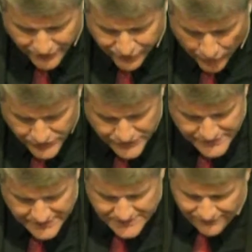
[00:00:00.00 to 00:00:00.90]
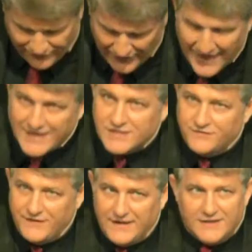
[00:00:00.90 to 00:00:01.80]
the fortresses of
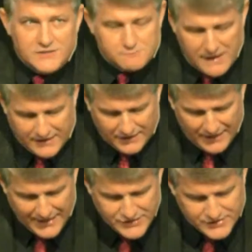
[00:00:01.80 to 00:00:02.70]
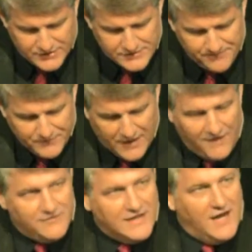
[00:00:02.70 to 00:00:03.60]
philosophy and speculations
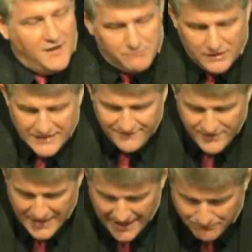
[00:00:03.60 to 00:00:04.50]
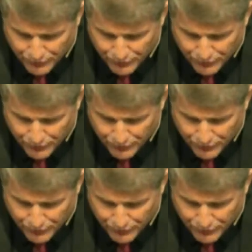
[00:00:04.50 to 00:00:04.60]
of the unbelieving and